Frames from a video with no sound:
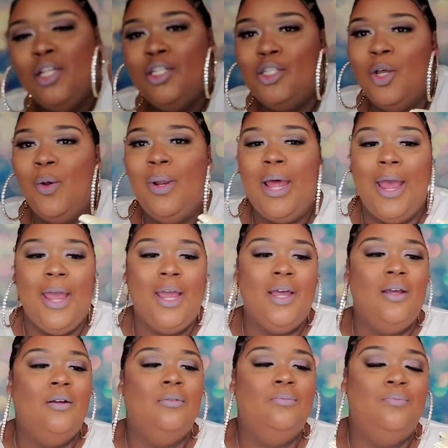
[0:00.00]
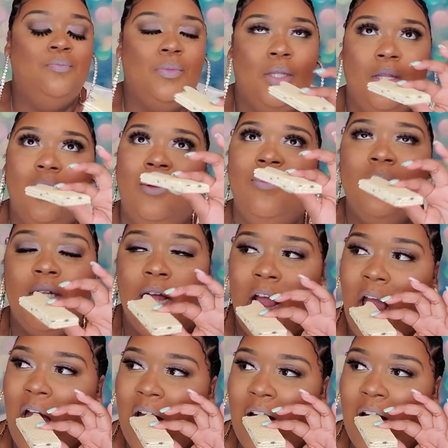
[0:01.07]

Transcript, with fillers: So like, let me see.